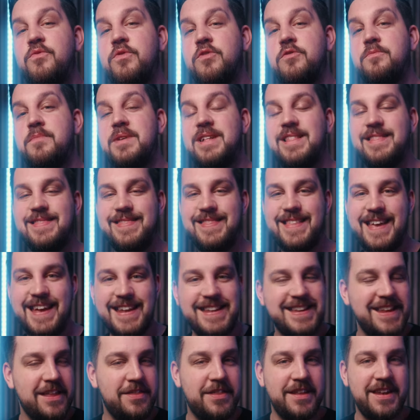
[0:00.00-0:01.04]
the room
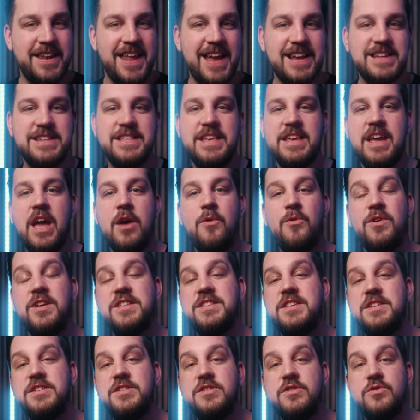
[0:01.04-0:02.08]
lit, the next thing I
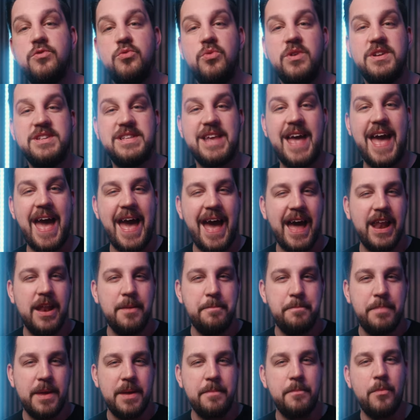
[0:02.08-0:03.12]
wanted to do was add
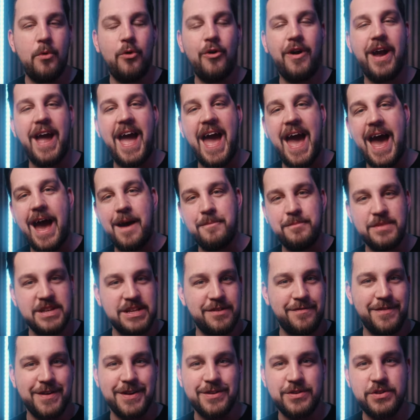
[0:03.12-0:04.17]
a bit more
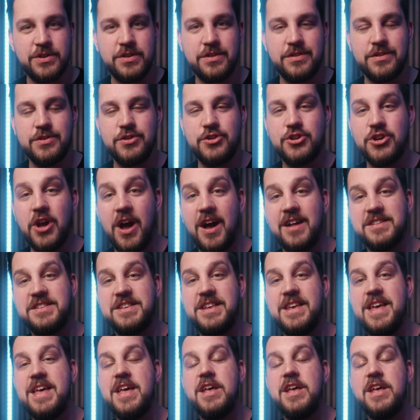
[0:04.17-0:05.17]
atmosphere to the shots.